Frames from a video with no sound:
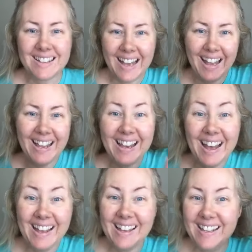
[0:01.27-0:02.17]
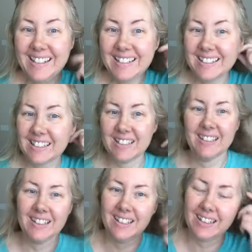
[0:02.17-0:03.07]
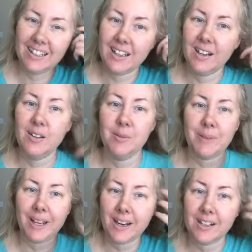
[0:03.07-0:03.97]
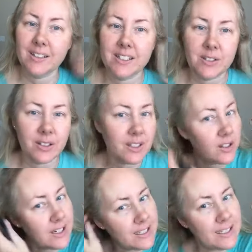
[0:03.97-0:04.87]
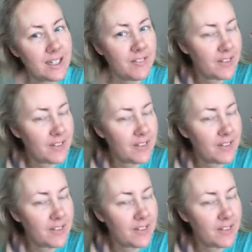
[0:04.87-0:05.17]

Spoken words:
Hey guys. My hair is doing crazy stuff.